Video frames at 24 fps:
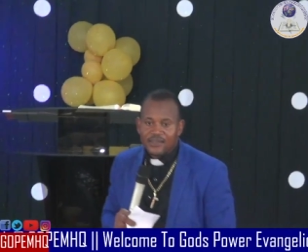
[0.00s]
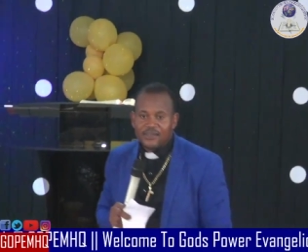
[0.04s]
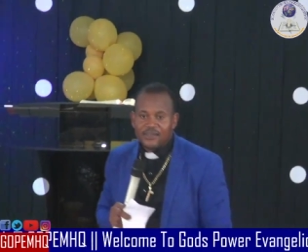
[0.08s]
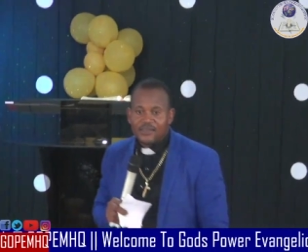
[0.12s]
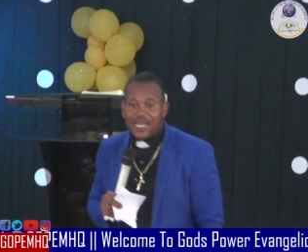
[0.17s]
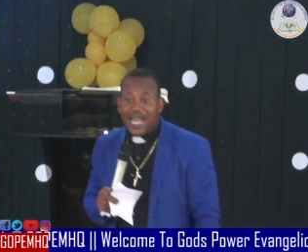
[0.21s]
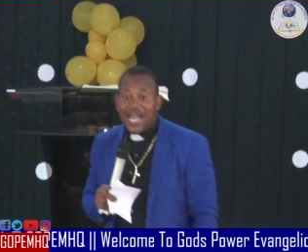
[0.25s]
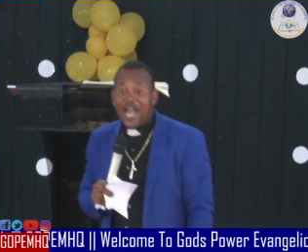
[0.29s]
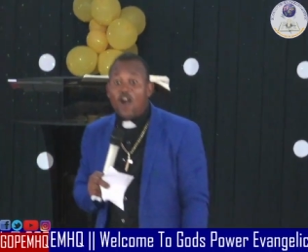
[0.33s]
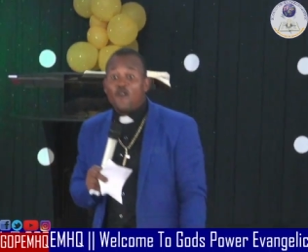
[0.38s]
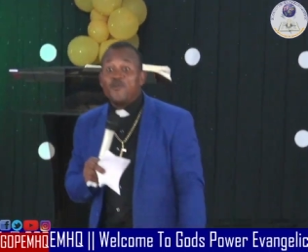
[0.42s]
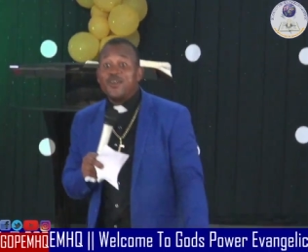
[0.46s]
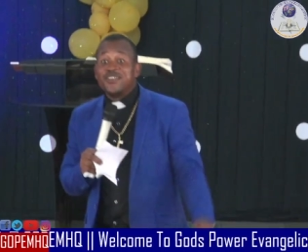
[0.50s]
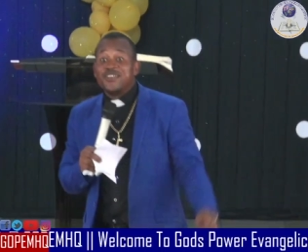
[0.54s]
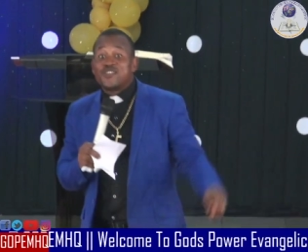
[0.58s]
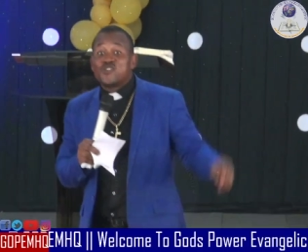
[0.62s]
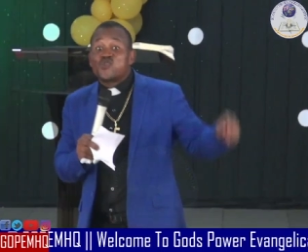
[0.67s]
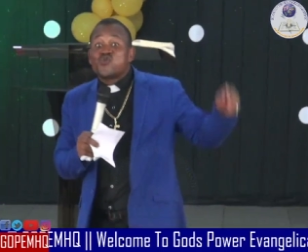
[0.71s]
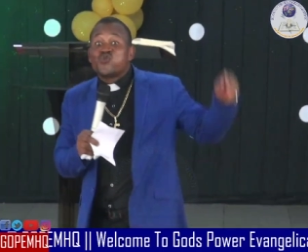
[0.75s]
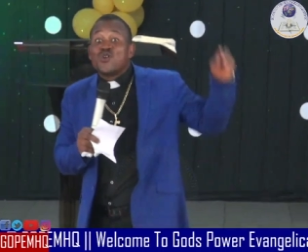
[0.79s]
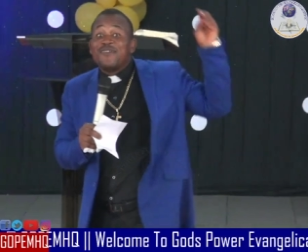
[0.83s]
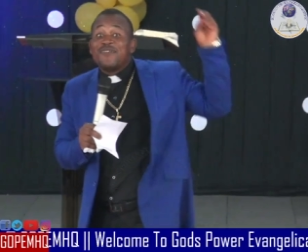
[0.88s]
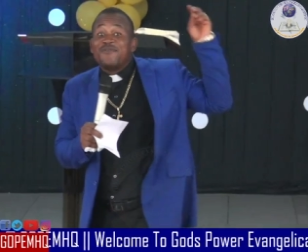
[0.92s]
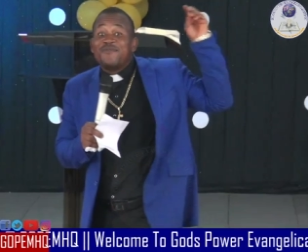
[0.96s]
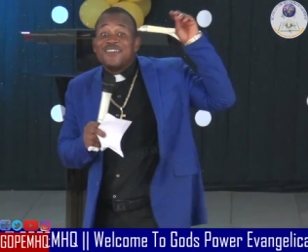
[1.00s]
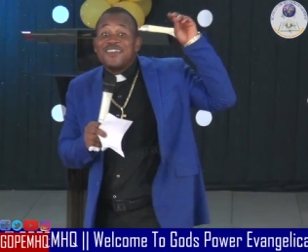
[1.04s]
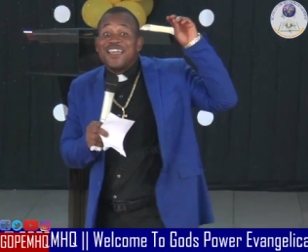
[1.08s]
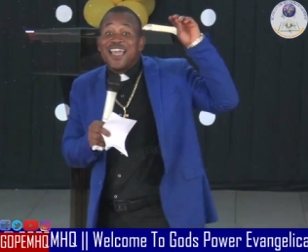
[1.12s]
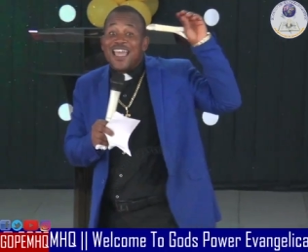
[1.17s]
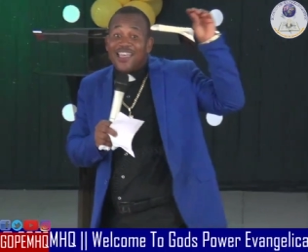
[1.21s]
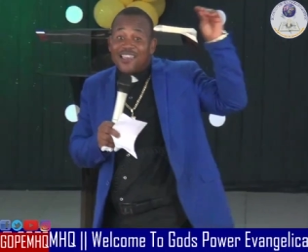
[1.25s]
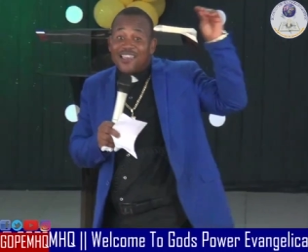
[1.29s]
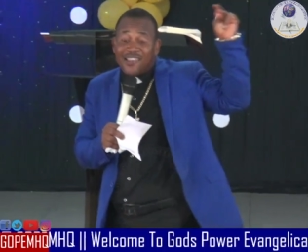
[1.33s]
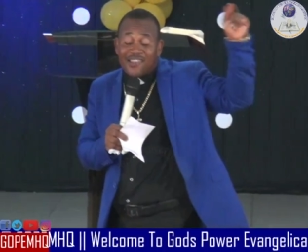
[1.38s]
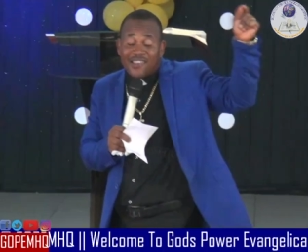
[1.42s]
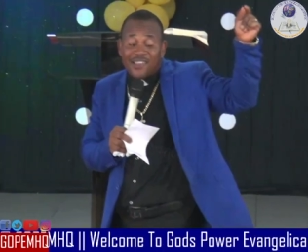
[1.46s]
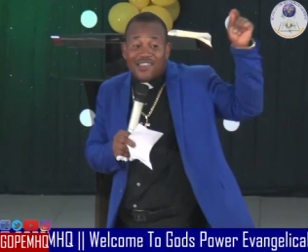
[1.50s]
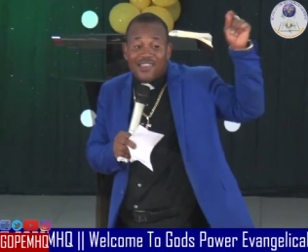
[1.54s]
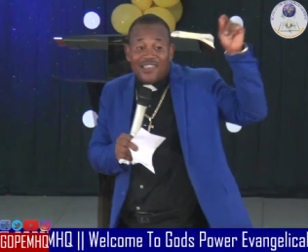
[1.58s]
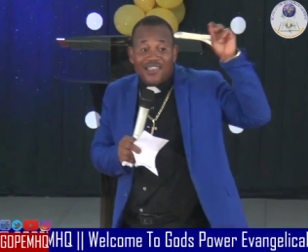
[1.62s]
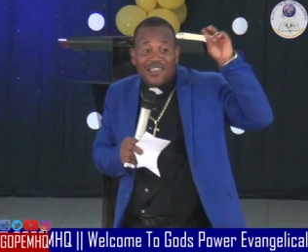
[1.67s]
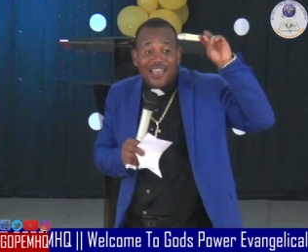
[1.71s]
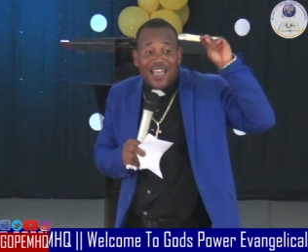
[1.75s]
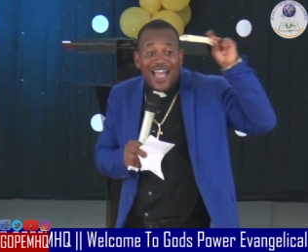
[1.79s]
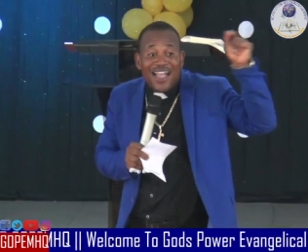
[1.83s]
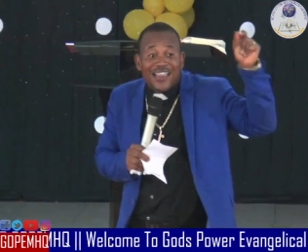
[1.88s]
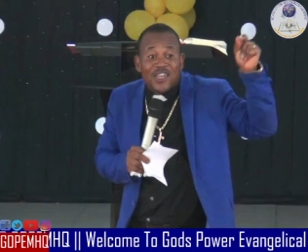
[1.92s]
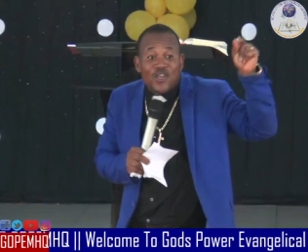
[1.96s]
How many? twelve years.
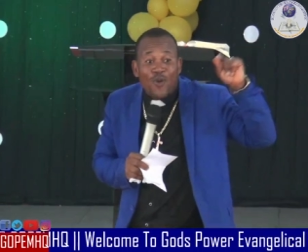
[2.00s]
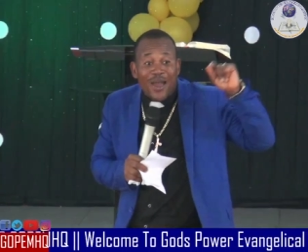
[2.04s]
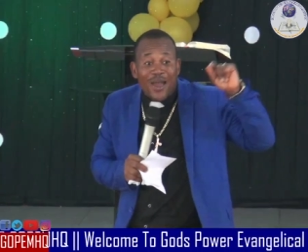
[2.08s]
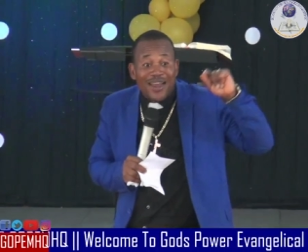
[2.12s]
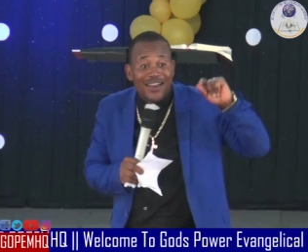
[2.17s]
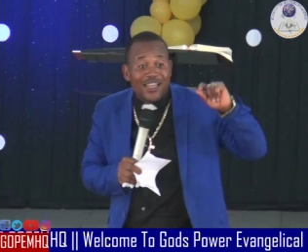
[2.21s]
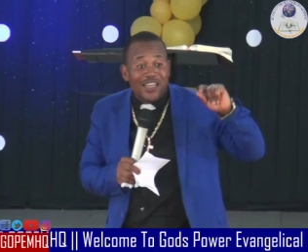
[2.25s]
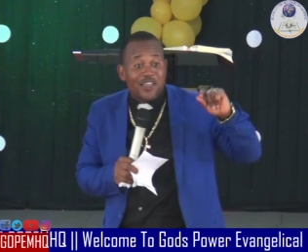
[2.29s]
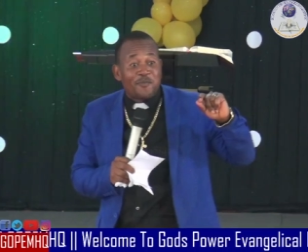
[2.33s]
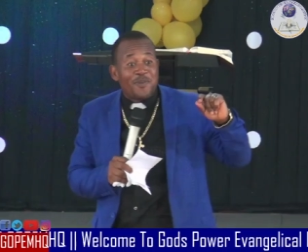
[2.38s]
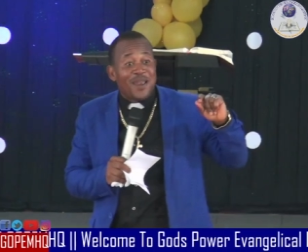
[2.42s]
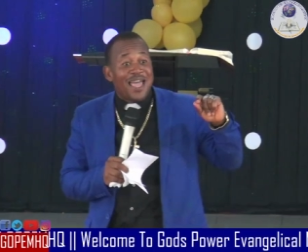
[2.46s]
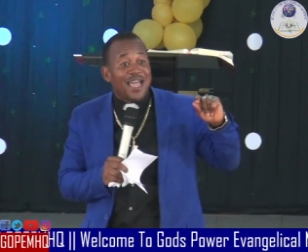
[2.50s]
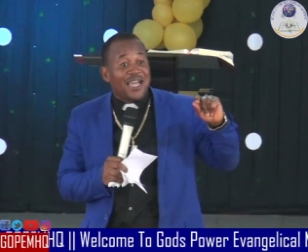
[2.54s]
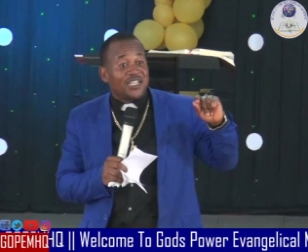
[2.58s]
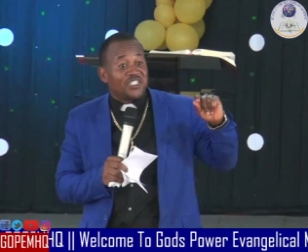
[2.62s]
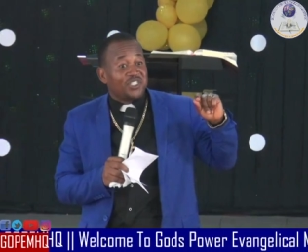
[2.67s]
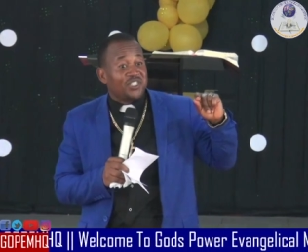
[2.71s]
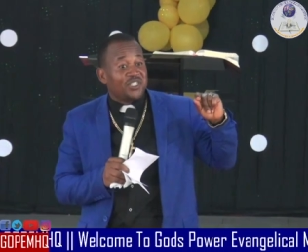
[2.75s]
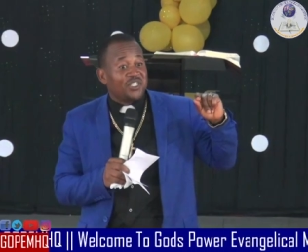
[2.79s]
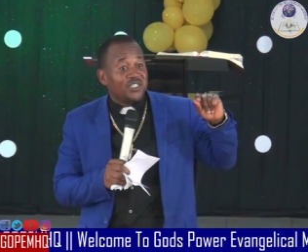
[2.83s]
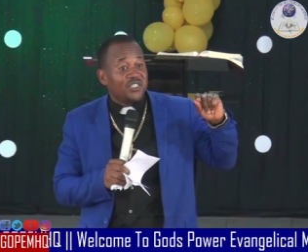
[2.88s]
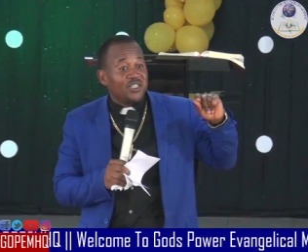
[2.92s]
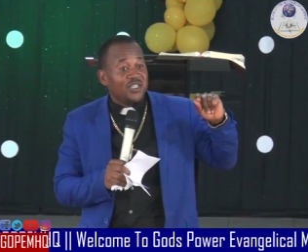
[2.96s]
Àti wà ní Splash.